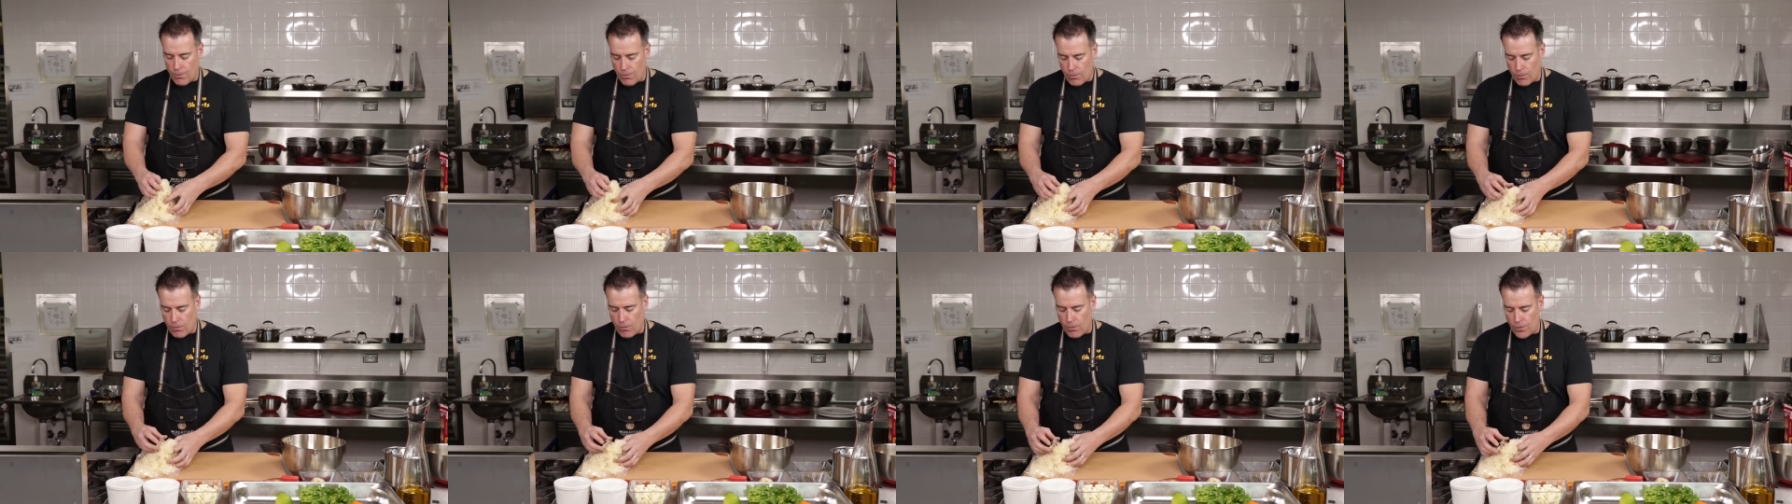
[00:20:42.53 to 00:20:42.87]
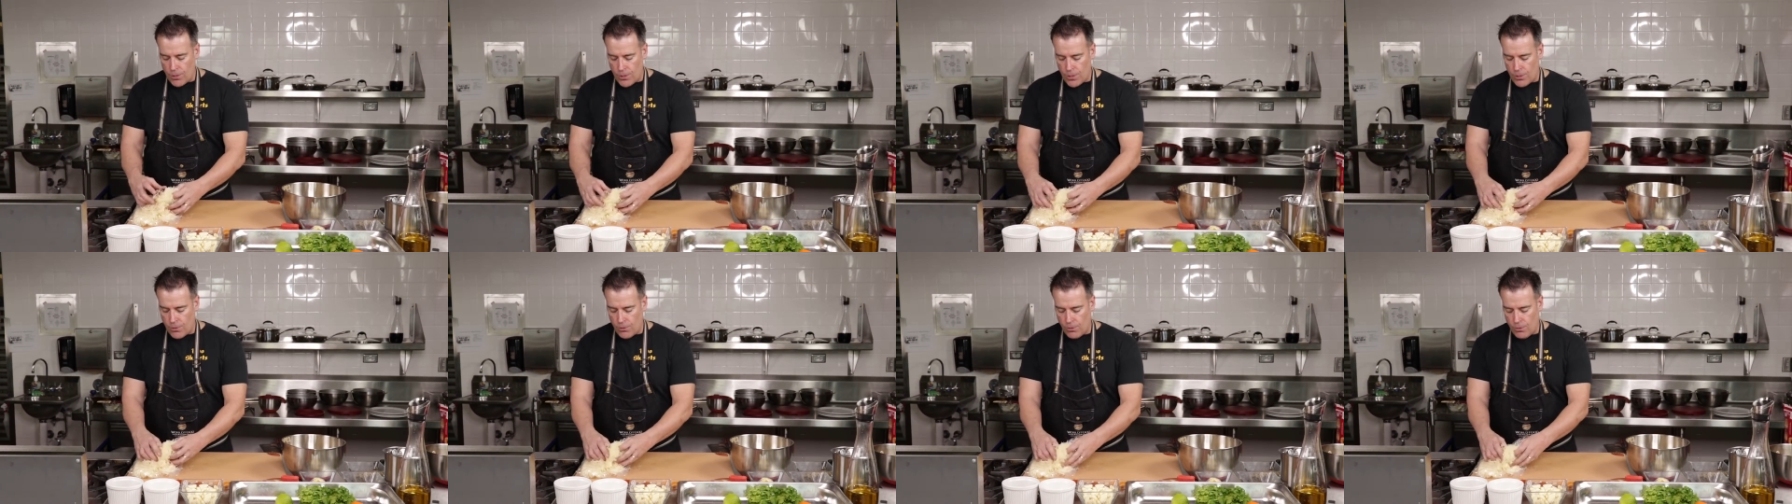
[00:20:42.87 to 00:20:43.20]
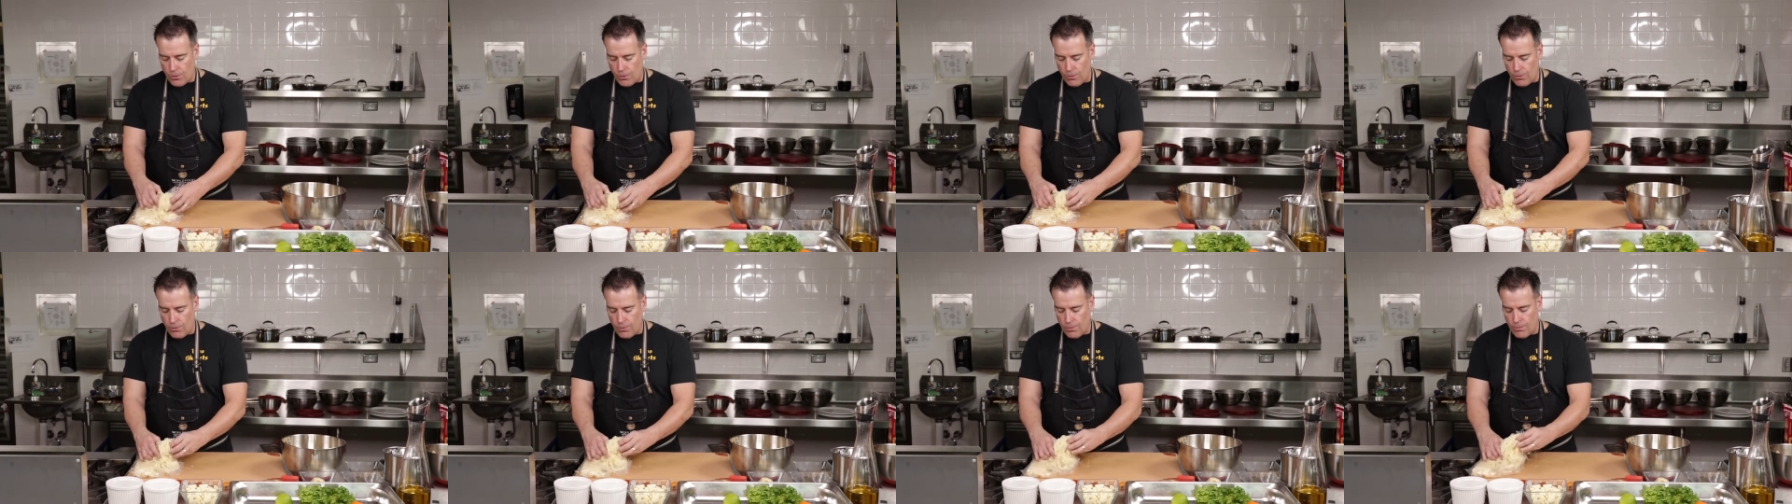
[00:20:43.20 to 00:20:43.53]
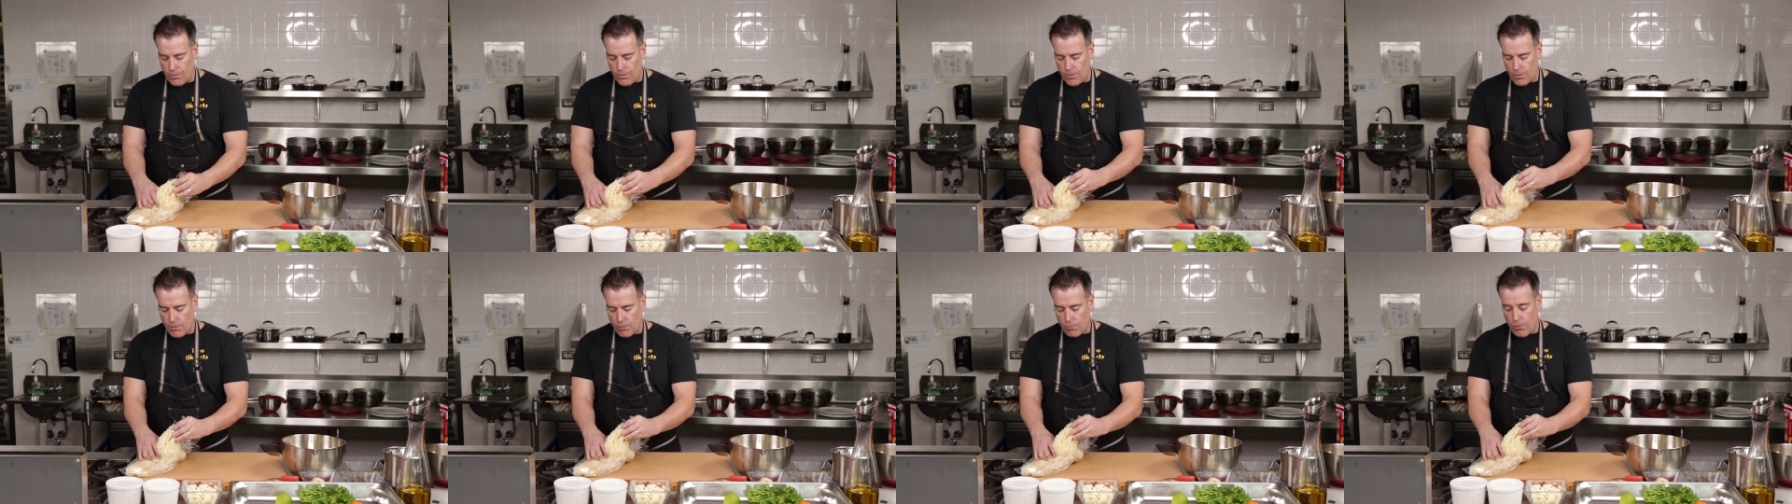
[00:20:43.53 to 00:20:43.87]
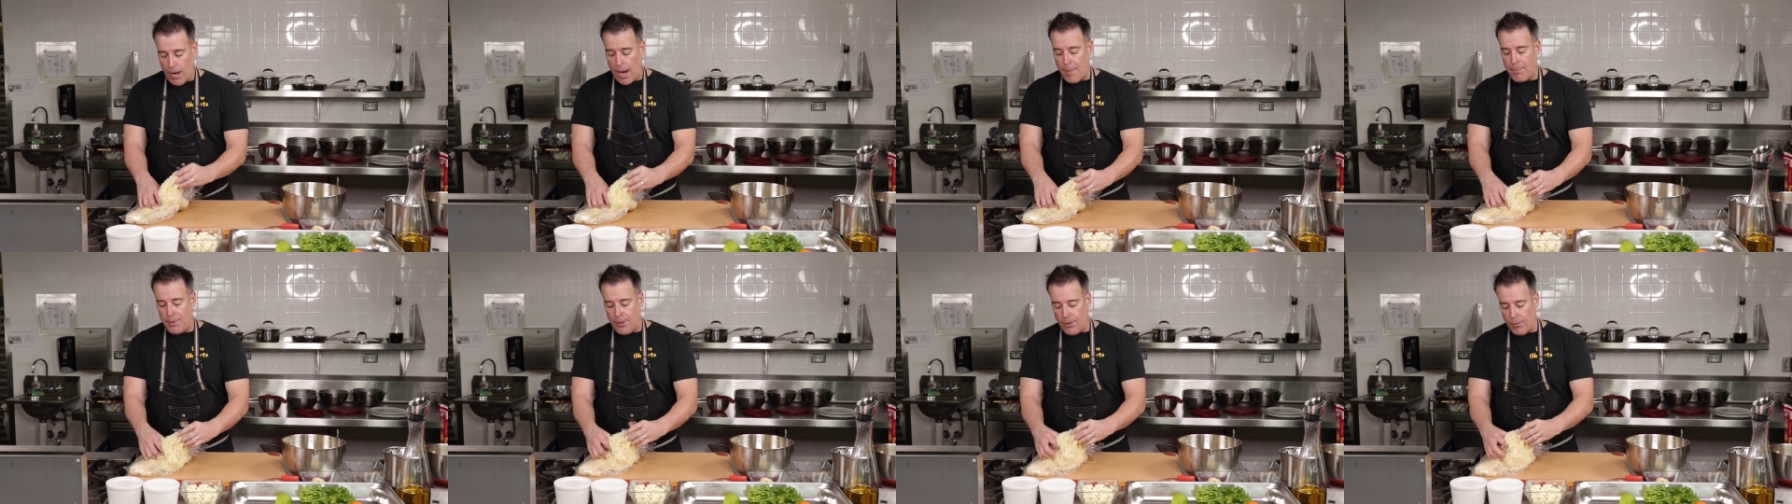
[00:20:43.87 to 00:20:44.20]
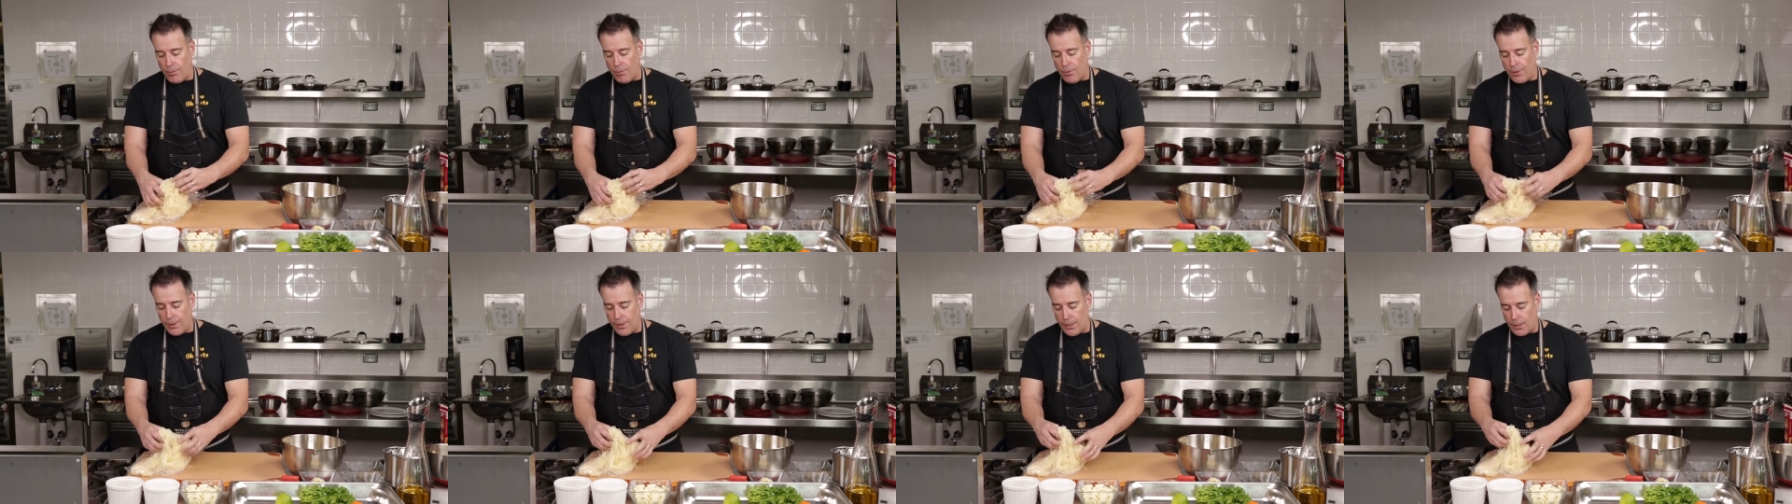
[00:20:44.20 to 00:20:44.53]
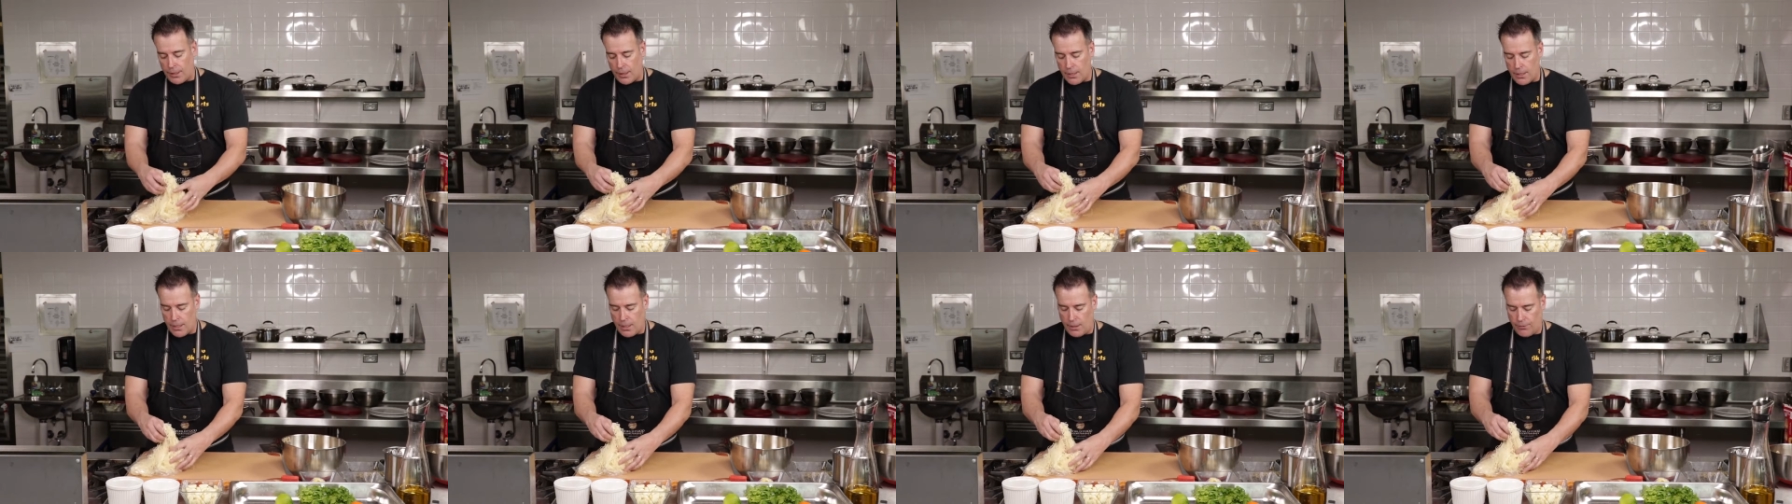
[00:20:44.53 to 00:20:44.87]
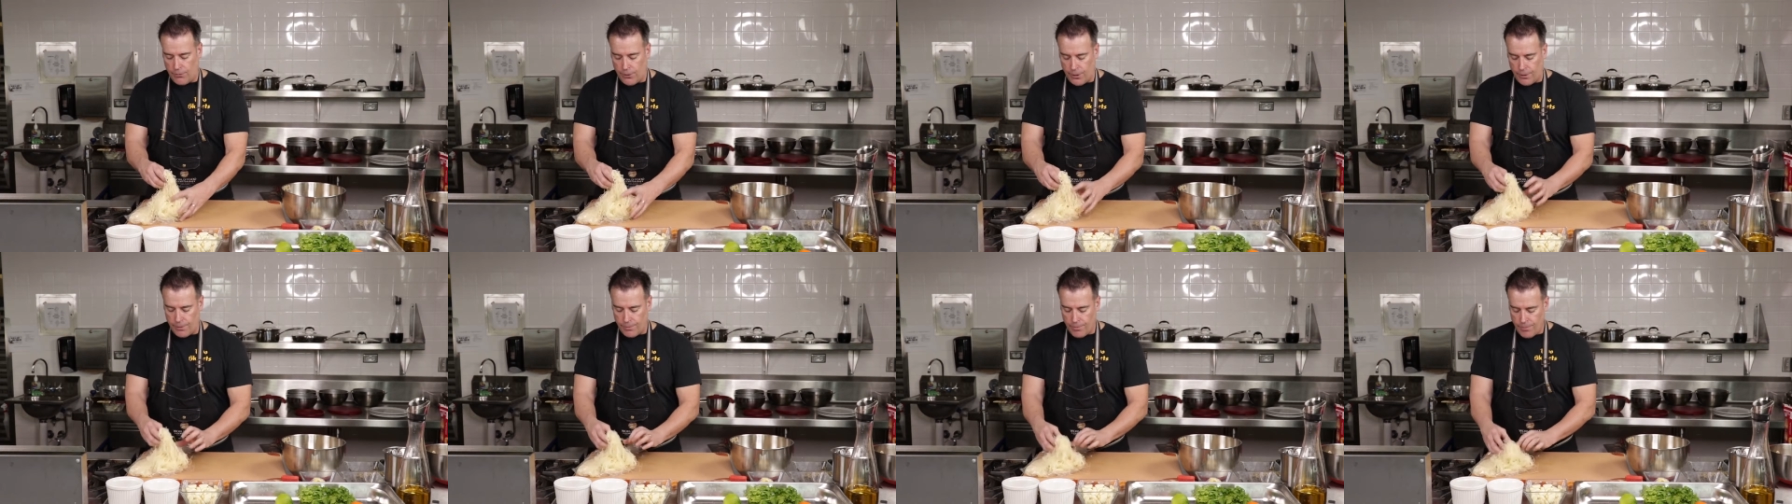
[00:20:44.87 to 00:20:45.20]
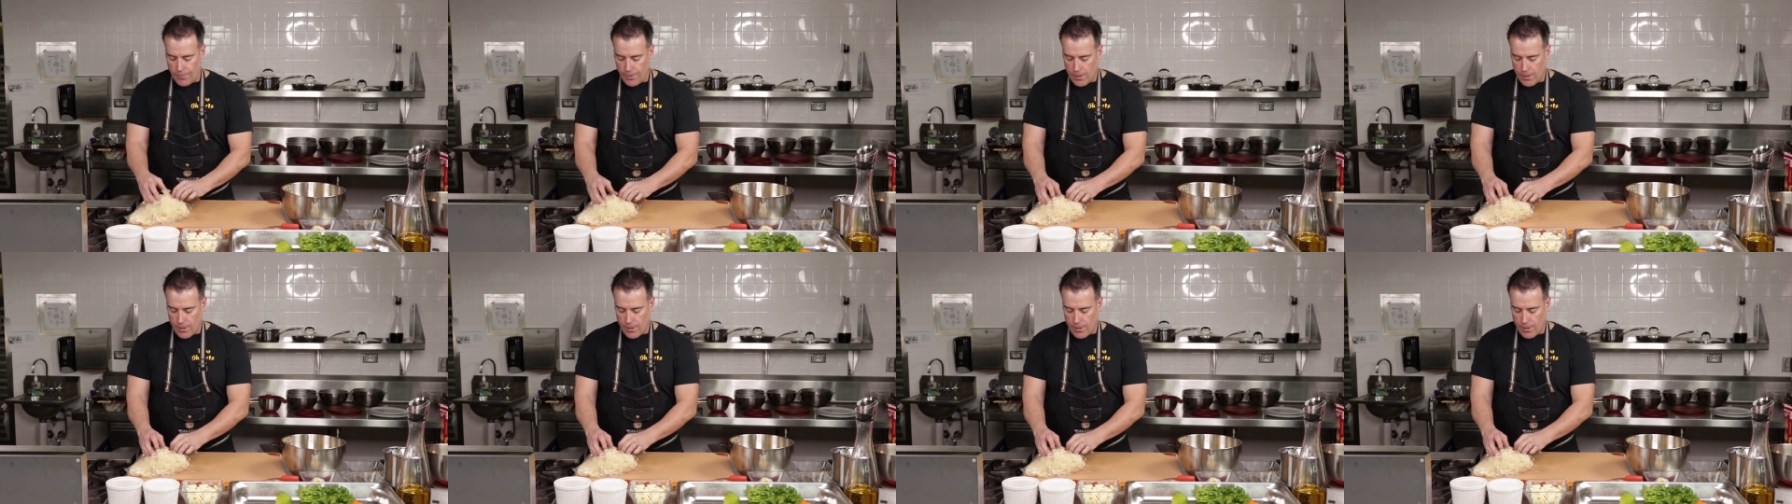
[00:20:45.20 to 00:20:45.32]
we're going to wrap it with the Kataifi.